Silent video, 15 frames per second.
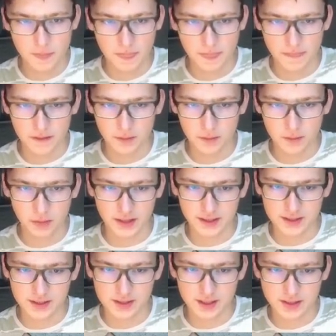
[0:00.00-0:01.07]
You play e
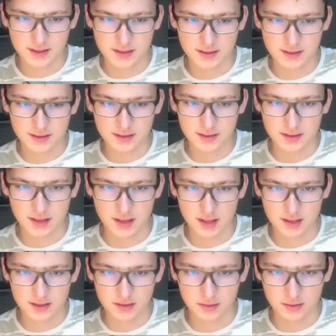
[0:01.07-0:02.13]
six,
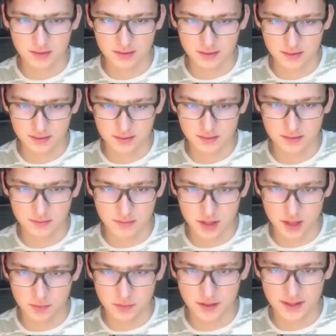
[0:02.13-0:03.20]
castles,
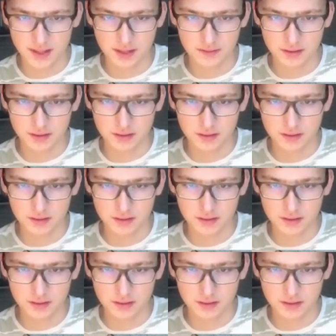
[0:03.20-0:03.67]
bishop e seven,